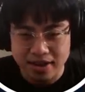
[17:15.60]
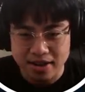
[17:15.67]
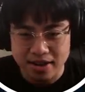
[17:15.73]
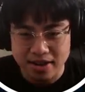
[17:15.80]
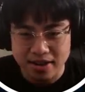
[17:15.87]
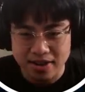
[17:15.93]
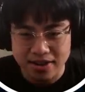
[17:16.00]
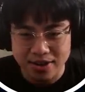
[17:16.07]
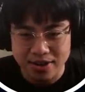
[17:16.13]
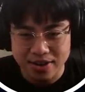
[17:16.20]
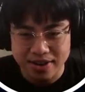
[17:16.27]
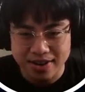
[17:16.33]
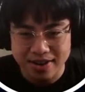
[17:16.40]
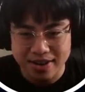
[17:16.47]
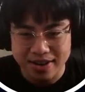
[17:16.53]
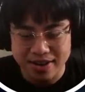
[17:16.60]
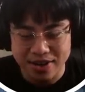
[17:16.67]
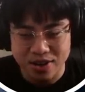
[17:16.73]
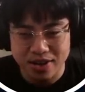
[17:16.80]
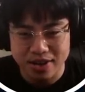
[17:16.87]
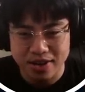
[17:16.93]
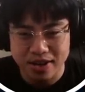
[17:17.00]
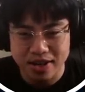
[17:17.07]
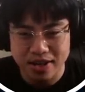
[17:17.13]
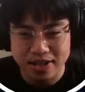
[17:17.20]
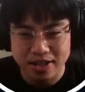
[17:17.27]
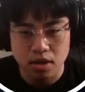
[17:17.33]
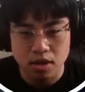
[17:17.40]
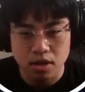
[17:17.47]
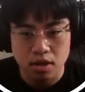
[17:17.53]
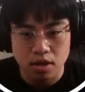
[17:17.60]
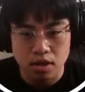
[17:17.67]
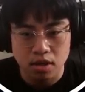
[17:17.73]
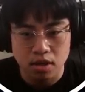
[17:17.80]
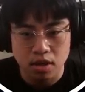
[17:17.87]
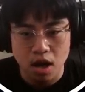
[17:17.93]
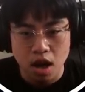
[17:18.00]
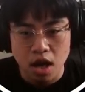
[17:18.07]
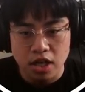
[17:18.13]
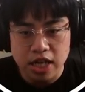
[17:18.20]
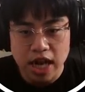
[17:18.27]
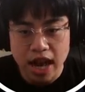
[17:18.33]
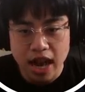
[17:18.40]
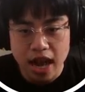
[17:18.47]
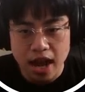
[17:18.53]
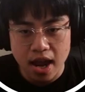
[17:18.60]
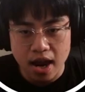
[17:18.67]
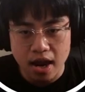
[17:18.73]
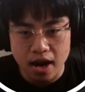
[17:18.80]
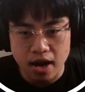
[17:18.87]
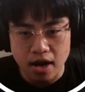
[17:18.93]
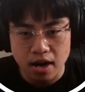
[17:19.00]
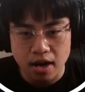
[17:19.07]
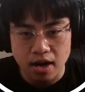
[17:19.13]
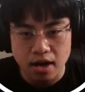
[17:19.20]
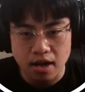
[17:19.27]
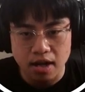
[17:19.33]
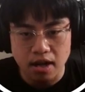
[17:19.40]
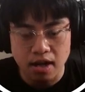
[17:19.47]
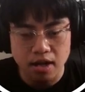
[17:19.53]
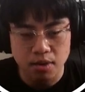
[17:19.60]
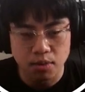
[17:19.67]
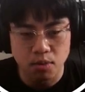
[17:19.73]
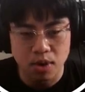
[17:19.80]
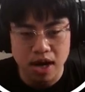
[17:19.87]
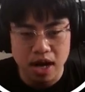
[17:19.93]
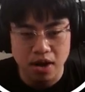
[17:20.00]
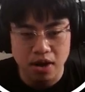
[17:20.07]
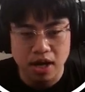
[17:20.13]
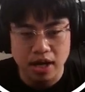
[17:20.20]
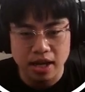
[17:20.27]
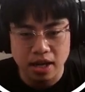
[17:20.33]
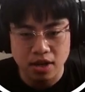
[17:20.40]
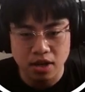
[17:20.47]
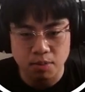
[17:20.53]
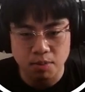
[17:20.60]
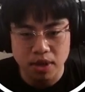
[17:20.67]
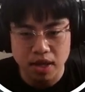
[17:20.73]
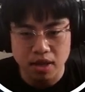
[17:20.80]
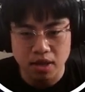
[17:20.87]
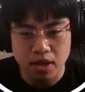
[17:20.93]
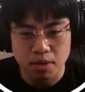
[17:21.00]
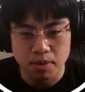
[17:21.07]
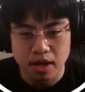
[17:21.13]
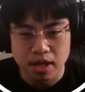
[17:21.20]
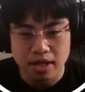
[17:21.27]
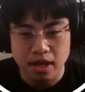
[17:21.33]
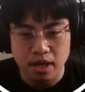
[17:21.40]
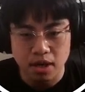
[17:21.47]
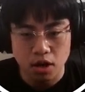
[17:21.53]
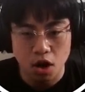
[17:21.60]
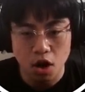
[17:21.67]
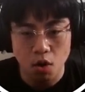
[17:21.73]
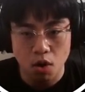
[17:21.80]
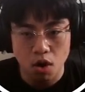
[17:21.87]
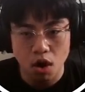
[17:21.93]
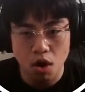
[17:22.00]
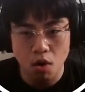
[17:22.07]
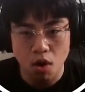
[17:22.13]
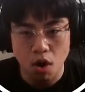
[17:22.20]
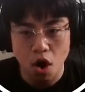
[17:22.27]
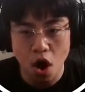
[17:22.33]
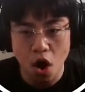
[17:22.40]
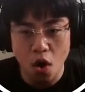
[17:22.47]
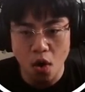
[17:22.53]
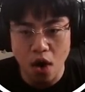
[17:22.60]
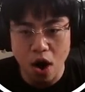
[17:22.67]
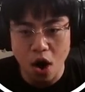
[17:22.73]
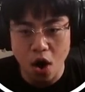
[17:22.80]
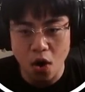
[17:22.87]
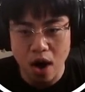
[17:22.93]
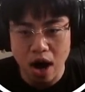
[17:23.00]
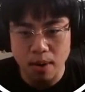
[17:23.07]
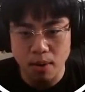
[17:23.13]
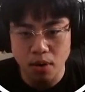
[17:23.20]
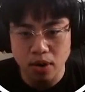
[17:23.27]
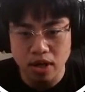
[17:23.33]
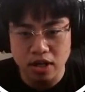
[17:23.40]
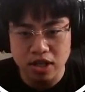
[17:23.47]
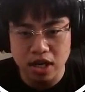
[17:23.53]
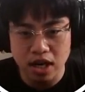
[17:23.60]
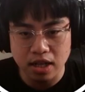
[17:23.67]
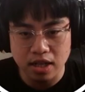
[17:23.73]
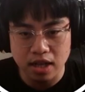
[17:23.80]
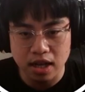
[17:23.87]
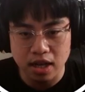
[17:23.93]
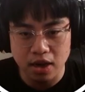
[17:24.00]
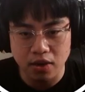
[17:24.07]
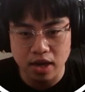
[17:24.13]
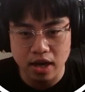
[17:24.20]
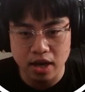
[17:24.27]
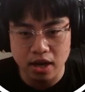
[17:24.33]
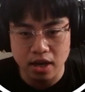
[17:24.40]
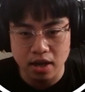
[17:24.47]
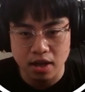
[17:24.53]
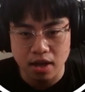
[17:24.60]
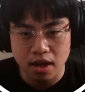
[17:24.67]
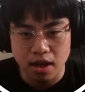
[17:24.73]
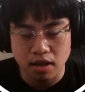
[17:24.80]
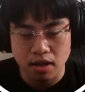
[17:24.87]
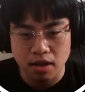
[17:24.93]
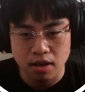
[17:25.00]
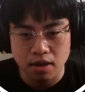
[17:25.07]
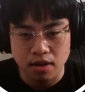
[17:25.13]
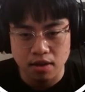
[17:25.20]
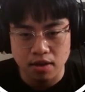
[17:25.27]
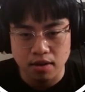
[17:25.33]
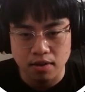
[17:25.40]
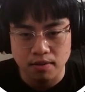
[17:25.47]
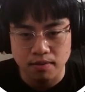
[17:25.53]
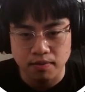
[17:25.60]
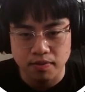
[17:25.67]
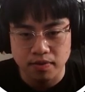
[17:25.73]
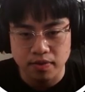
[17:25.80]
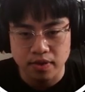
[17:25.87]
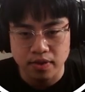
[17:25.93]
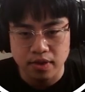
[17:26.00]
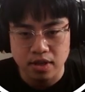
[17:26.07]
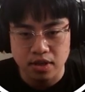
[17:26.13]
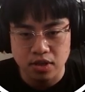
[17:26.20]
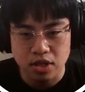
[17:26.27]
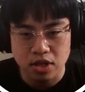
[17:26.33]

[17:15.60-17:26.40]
Oh, hell no. Chair! Wow, I, I couldn't pick it up. Oh, oh, oh, oh, I'm holding a chair like that. Okay. Should